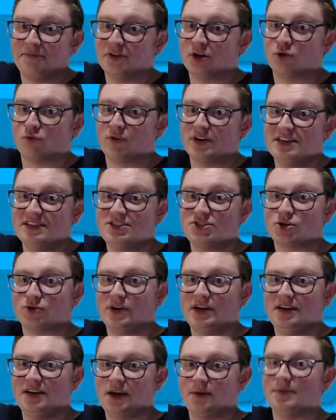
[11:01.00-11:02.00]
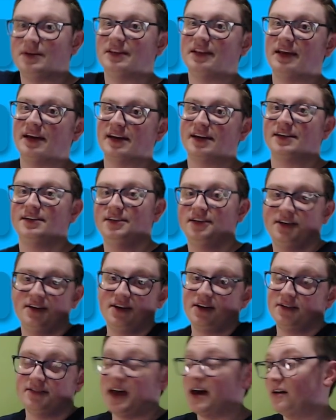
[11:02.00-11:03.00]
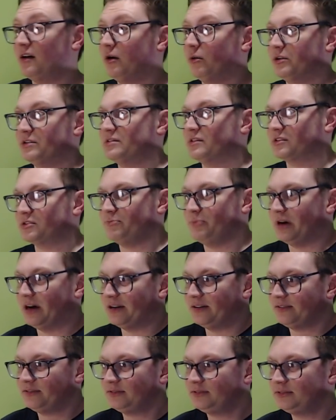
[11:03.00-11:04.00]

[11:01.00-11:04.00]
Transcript: of a green screen. I mean, like, that always looks bad.